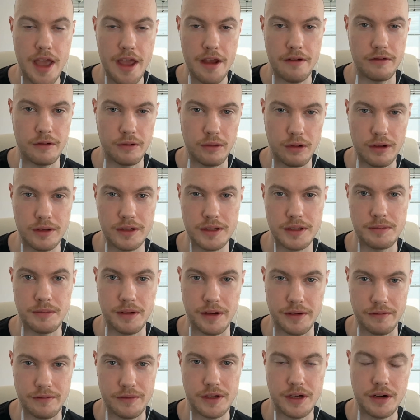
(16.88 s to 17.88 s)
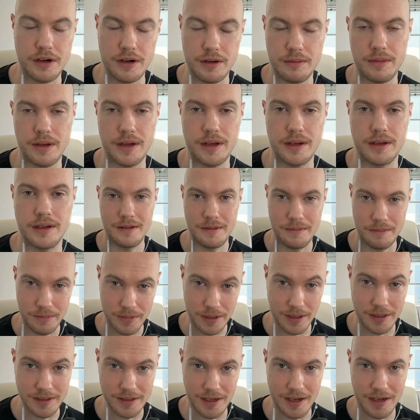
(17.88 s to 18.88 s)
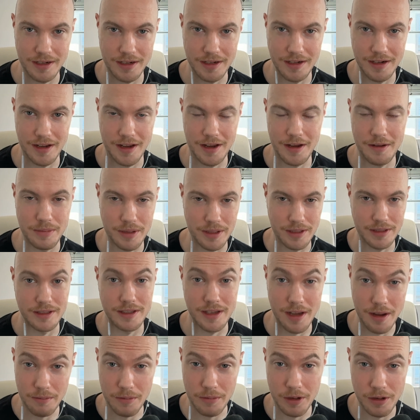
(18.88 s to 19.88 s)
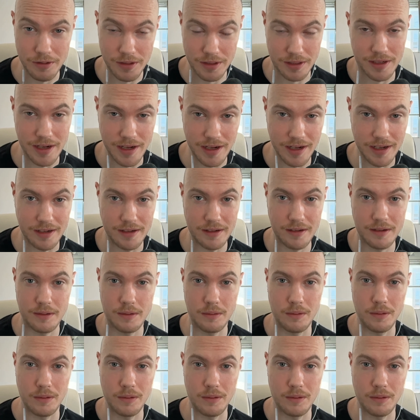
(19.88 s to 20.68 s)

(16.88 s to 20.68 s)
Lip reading: everyone, it's Mike from TourneyBit. Big day today, big demo today.